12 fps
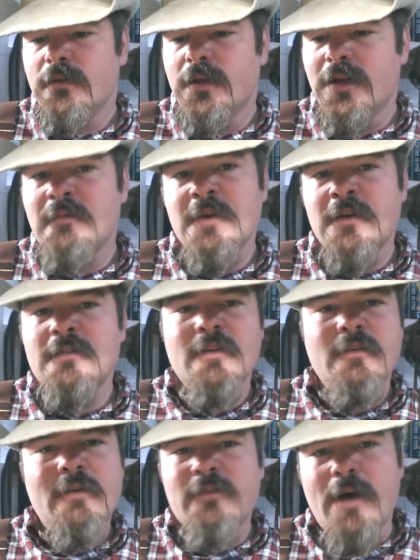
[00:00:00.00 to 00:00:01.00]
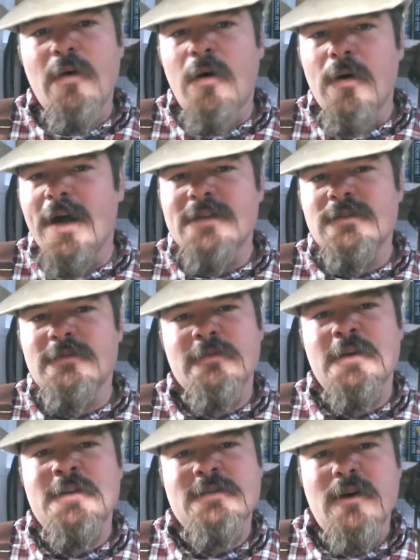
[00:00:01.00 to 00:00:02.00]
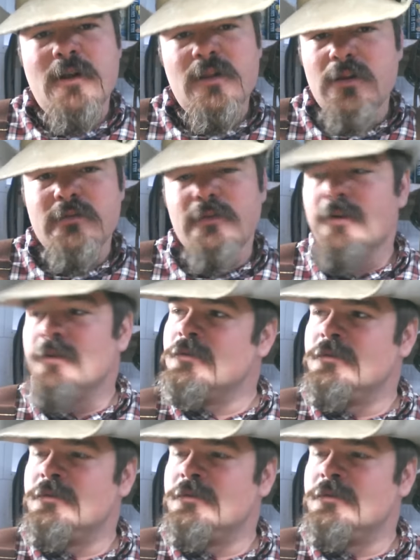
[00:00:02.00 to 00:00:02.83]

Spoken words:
And I've been in several. I've got all kinds of friends all over.